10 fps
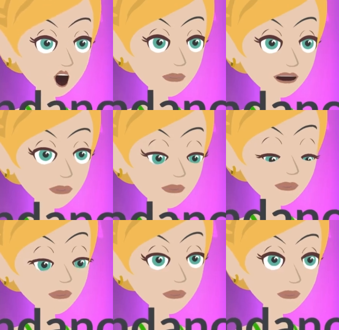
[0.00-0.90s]

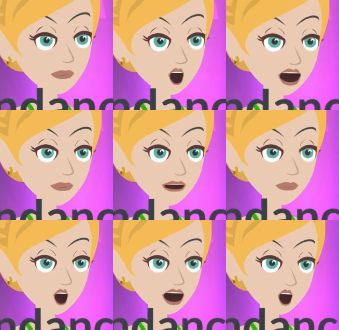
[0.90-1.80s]
then take money out
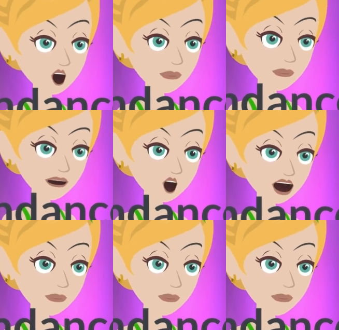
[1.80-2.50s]
of the equation,